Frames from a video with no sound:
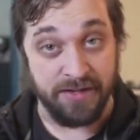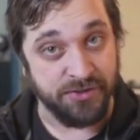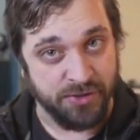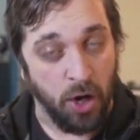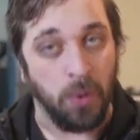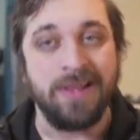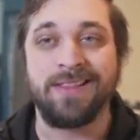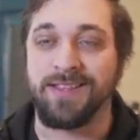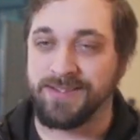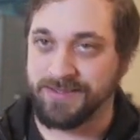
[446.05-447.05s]
So
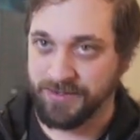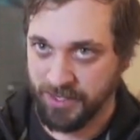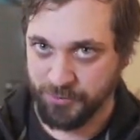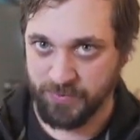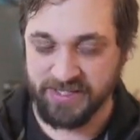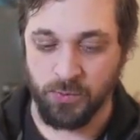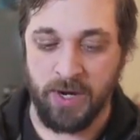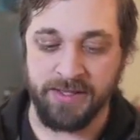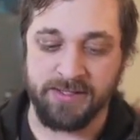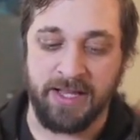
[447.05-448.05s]
this is another reason
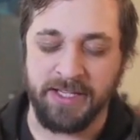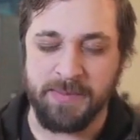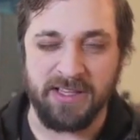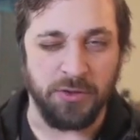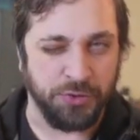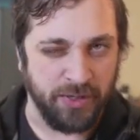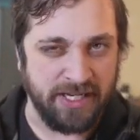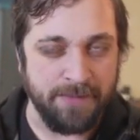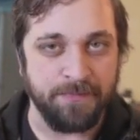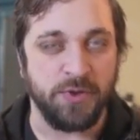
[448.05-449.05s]
why this line can be a little tricky.